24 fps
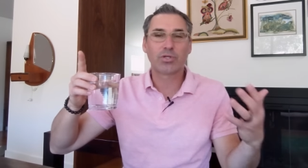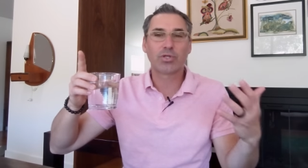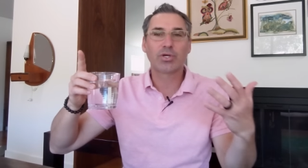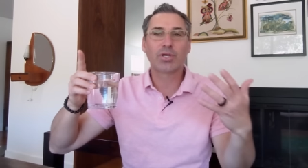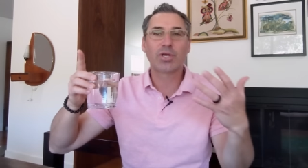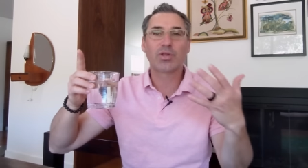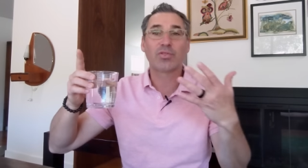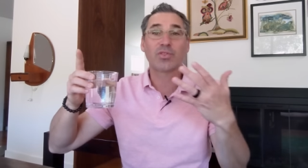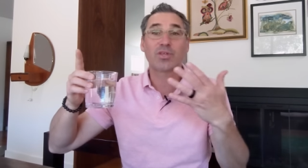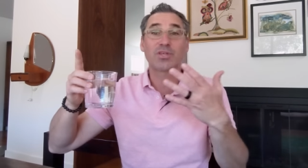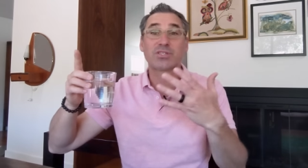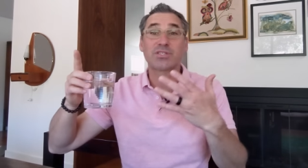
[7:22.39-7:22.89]

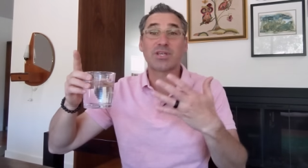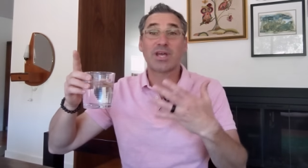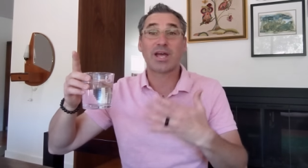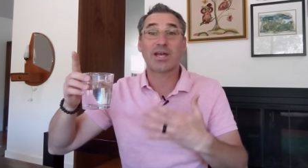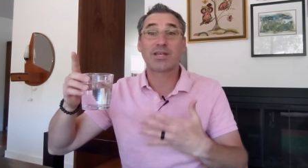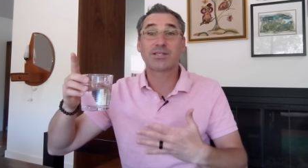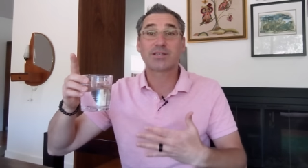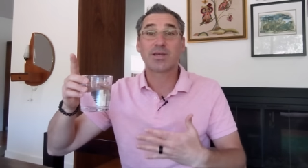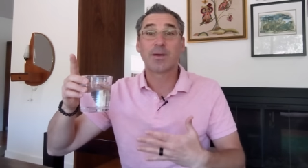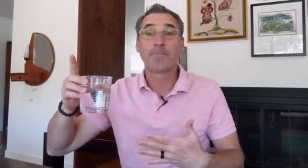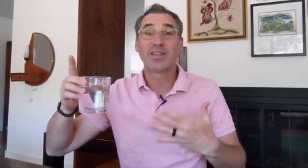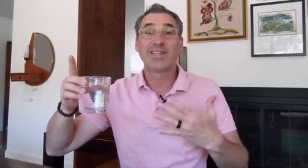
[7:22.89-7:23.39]
Look at this
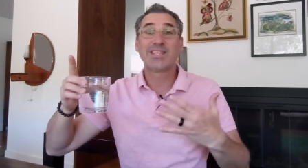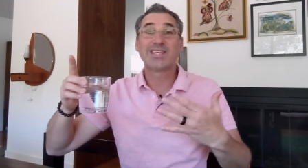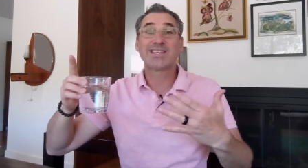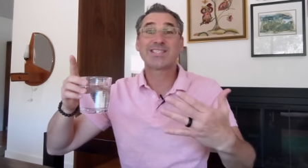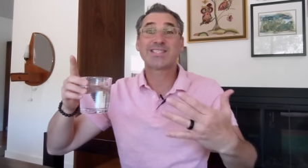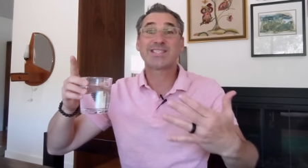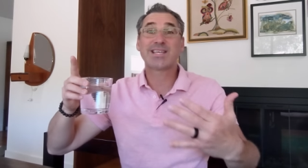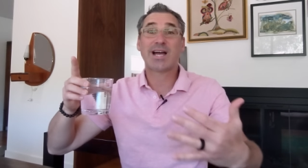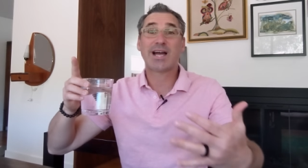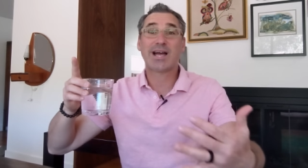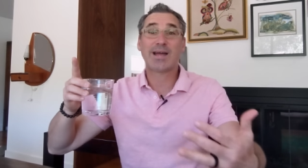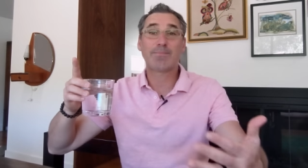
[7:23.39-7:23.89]
as
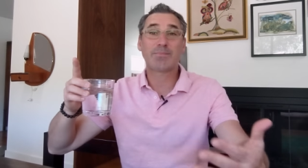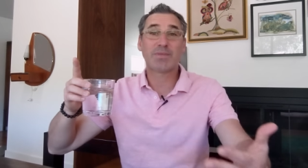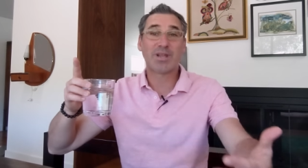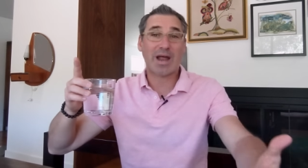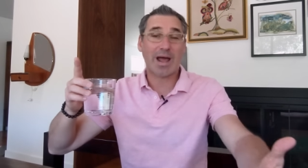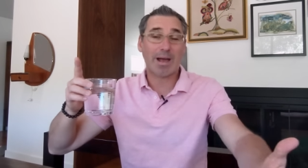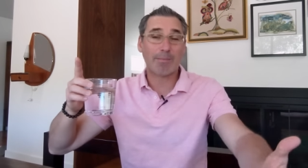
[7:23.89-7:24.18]
this time that